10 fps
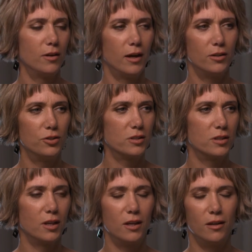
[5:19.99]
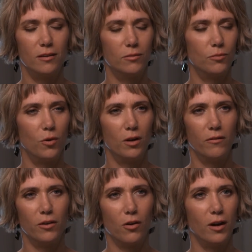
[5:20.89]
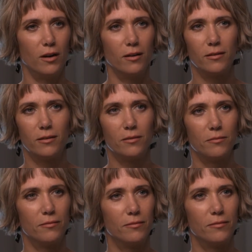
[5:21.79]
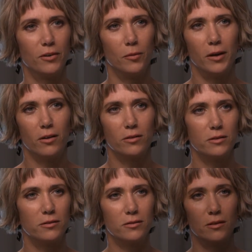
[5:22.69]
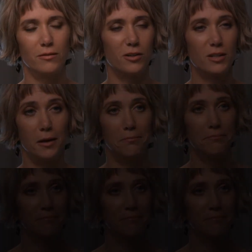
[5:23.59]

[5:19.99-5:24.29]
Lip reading: I just think he's one of the greatest filmmakers of our time.